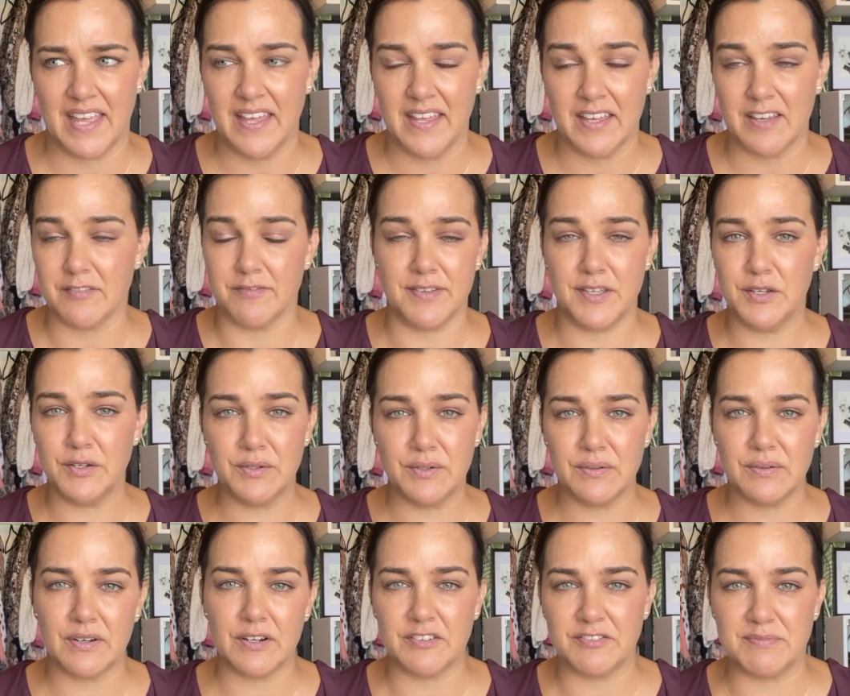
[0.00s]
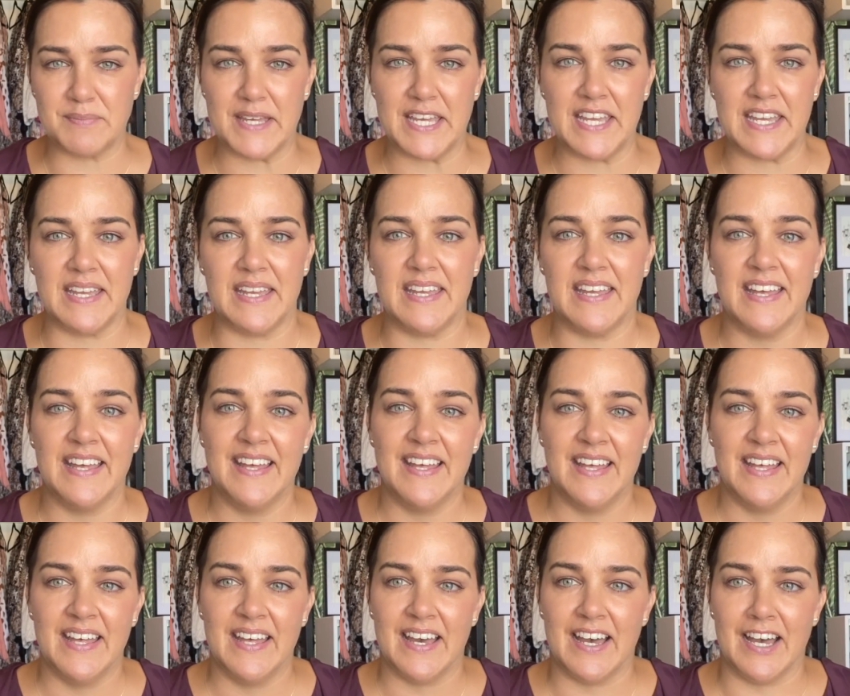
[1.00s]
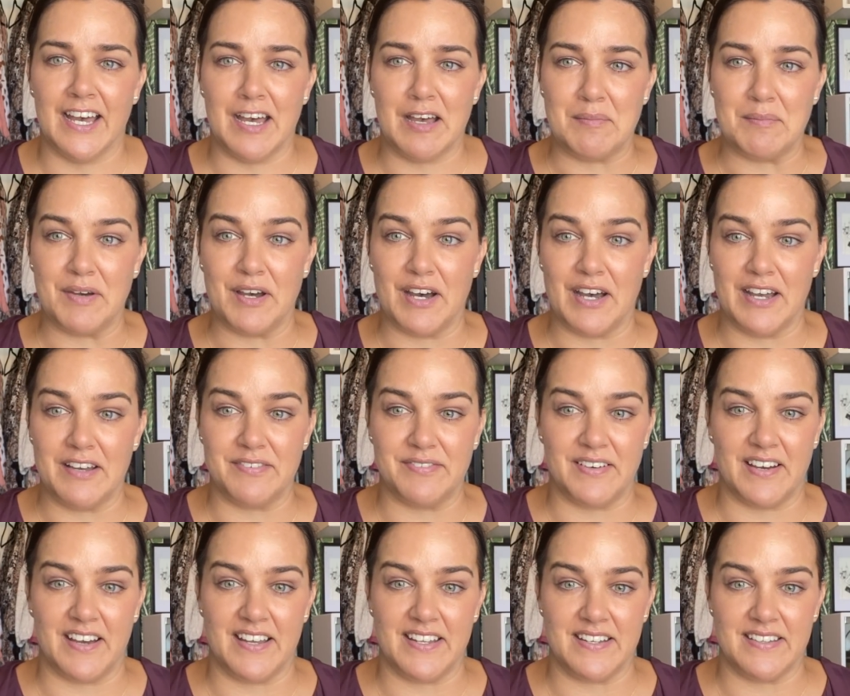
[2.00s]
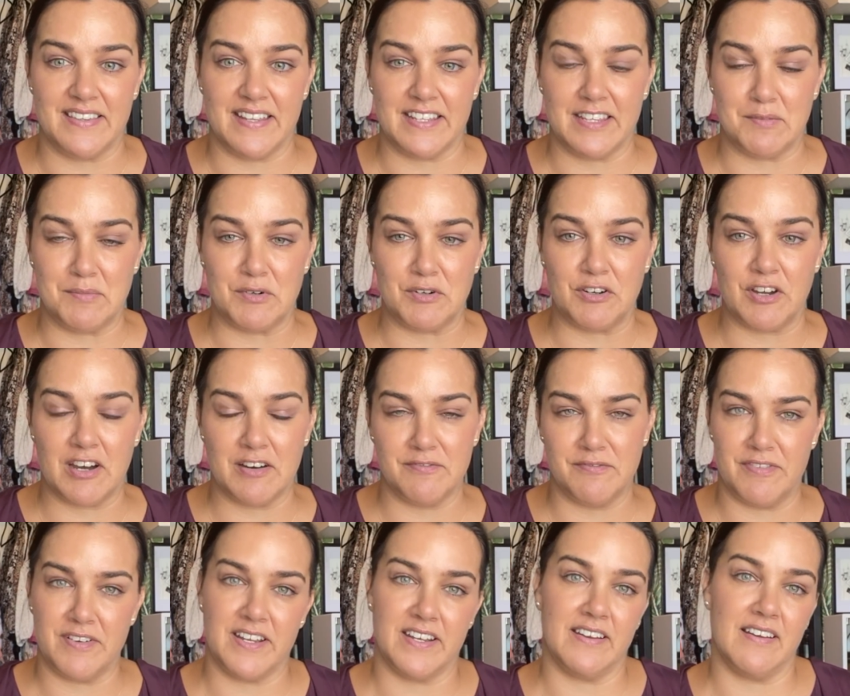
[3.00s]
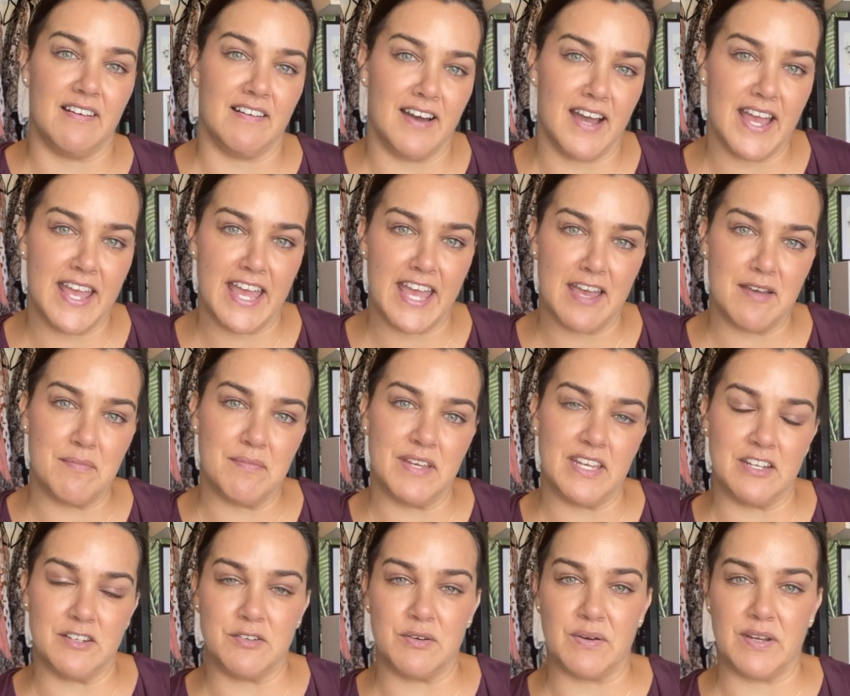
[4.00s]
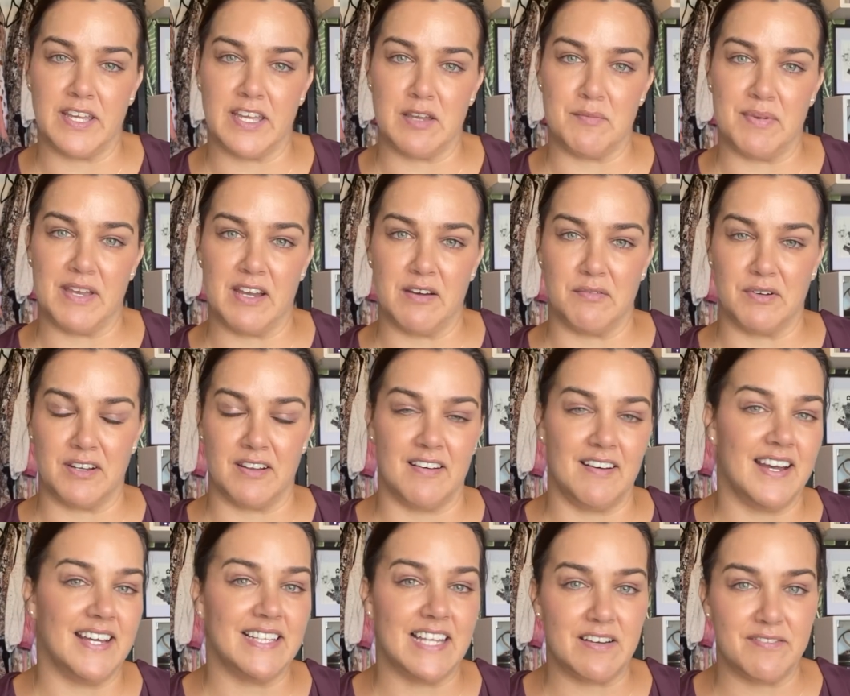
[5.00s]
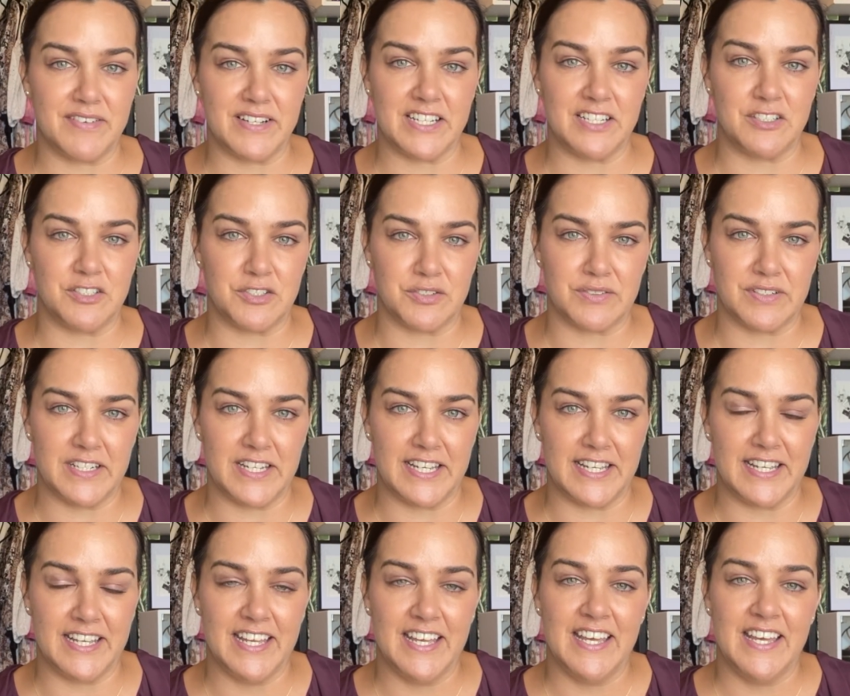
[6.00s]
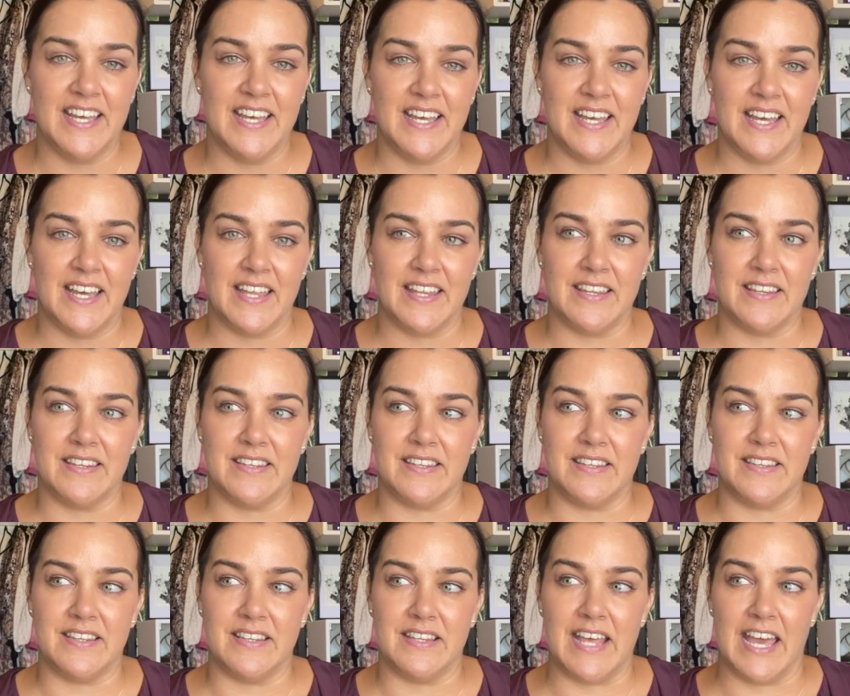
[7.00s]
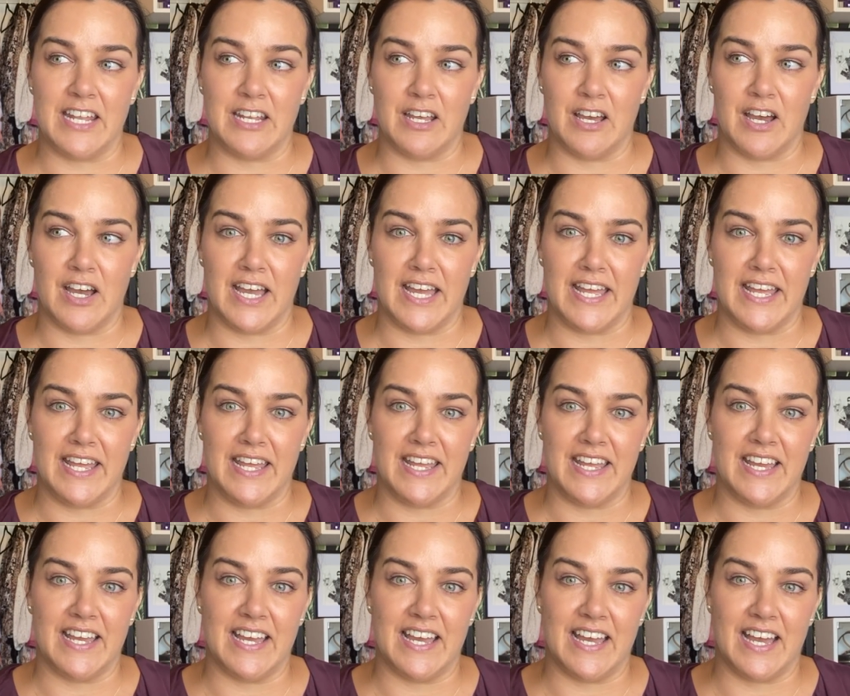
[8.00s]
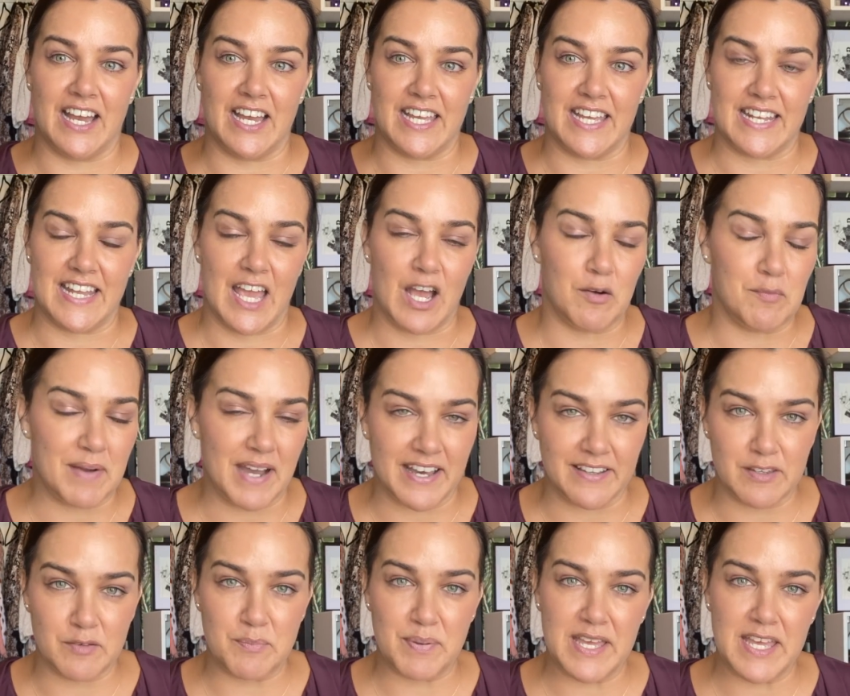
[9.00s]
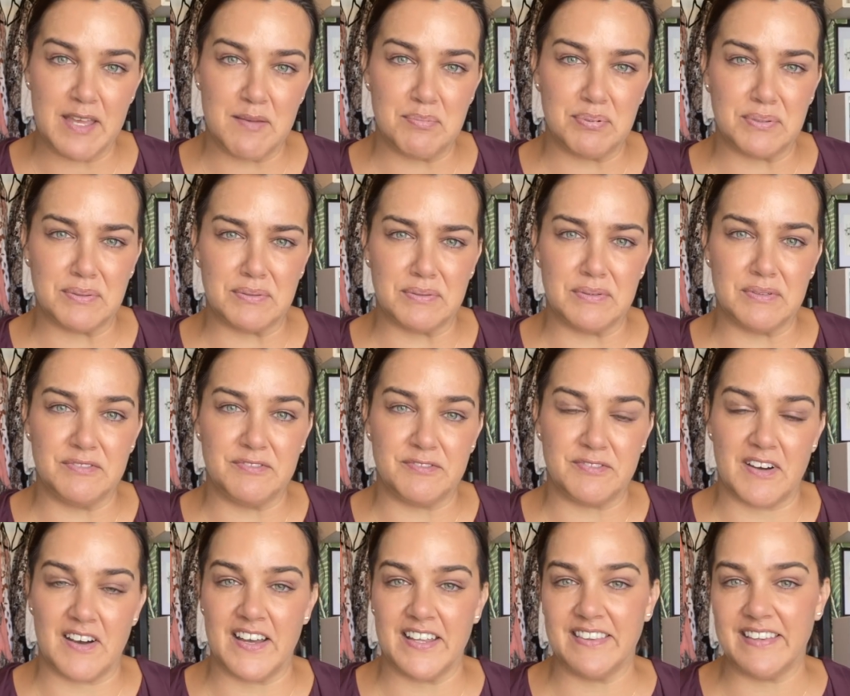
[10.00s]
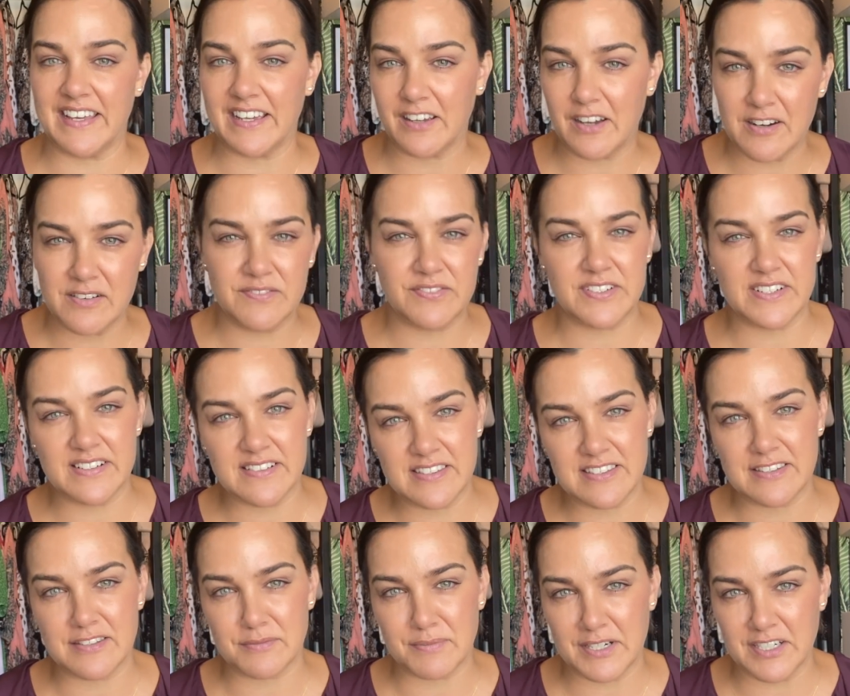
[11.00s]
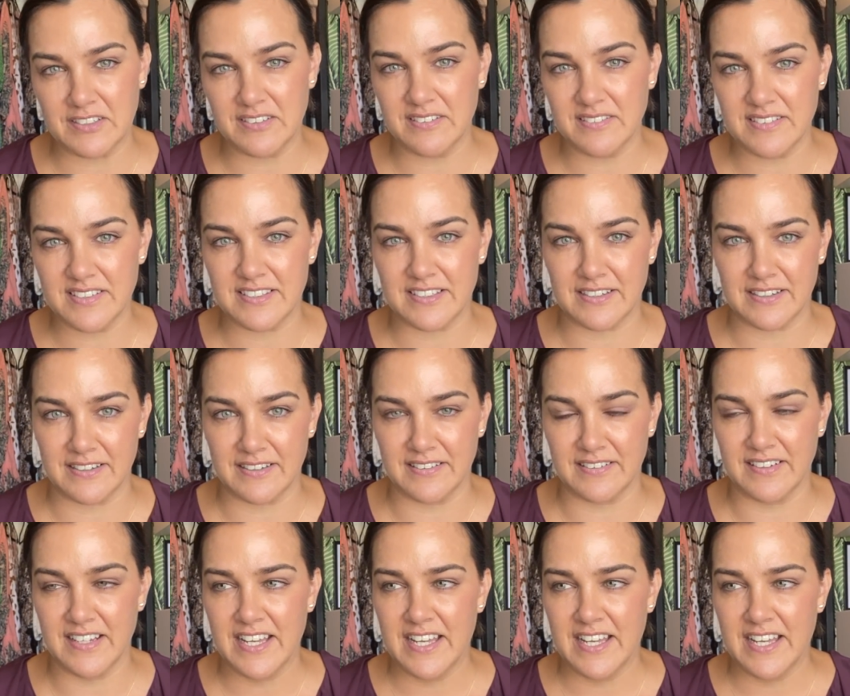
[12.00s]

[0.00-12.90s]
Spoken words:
view of me. I find that the more confident I am in talking about what I love and enjoy, and I can help other people find that confidence as well. So